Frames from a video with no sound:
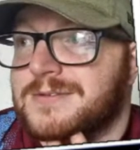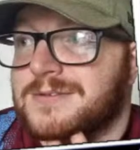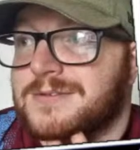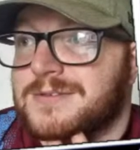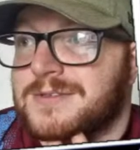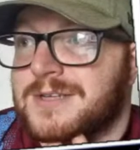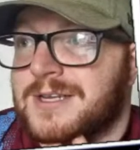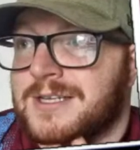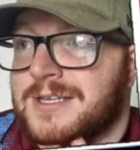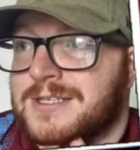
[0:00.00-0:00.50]

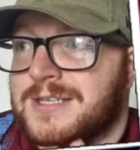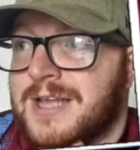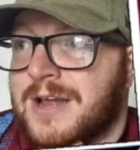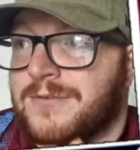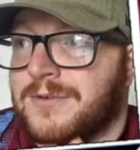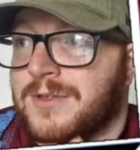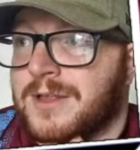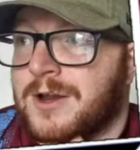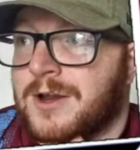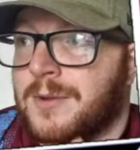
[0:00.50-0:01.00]
it's
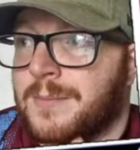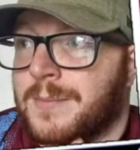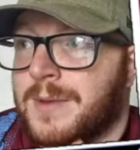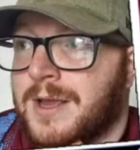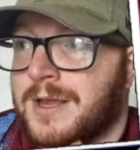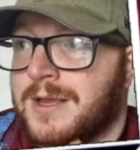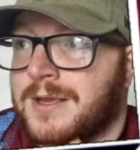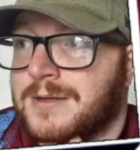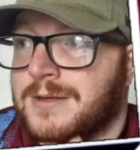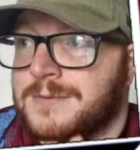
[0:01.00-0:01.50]
definitely not
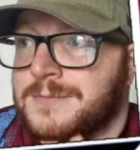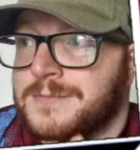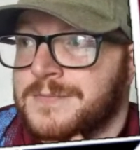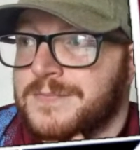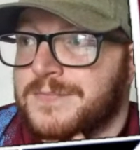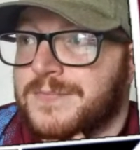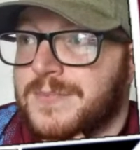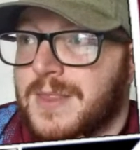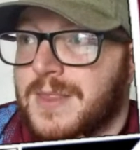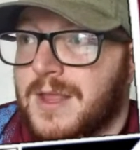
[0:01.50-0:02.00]
me.
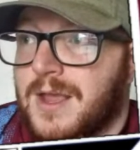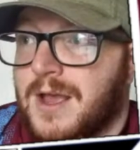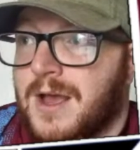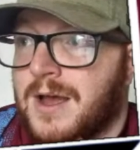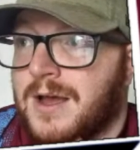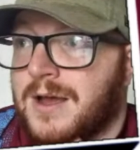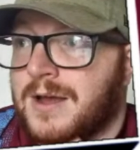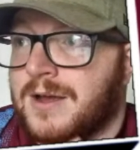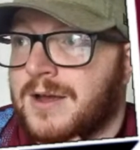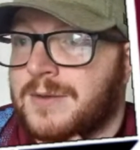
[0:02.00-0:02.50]

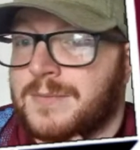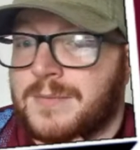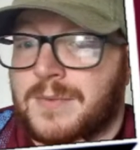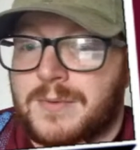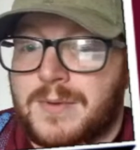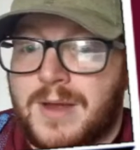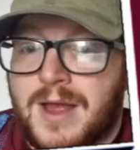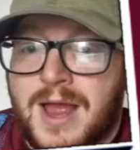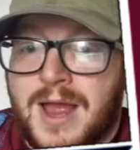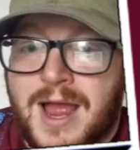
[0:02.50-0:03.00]

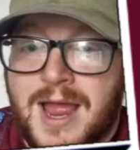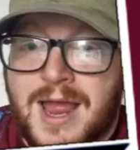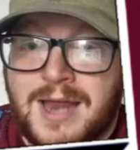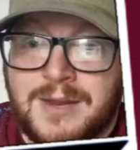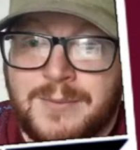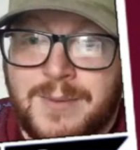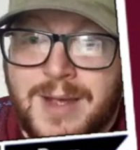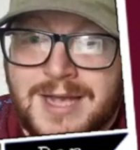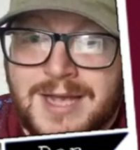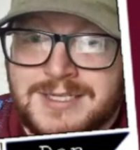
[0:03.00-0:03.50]

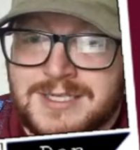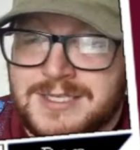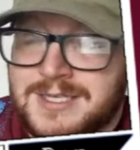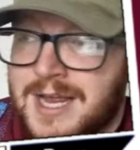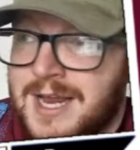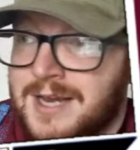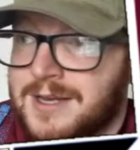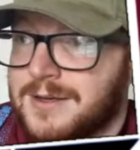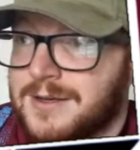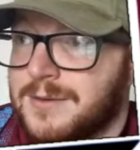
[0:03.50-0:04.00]
Anyway, as I
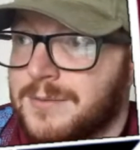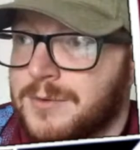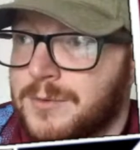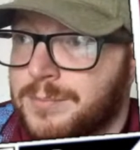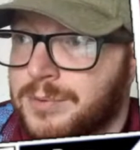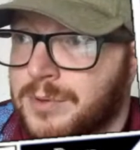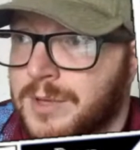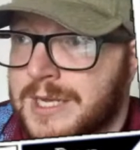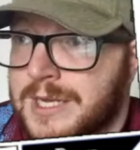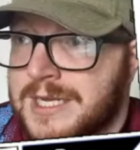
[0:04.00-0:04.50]
said,
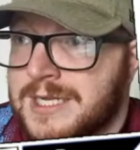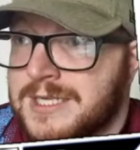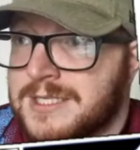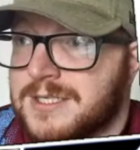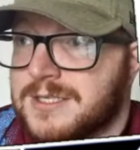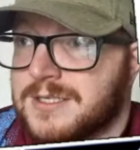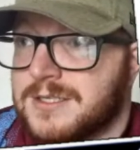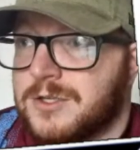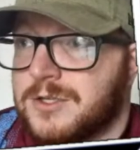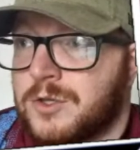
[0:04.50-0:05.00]
please,
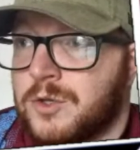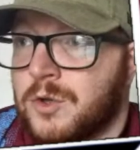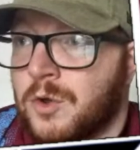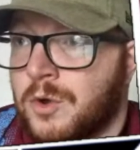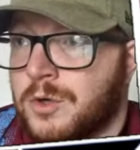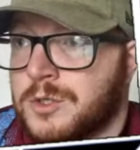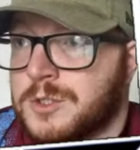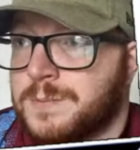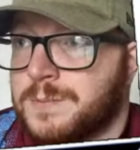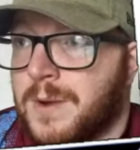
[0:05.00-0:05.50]

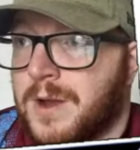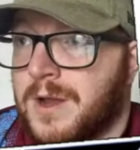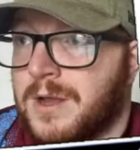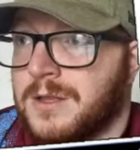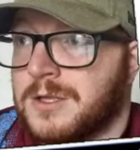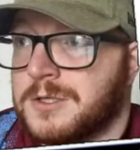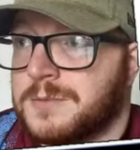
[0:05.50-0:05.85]
no spoilers,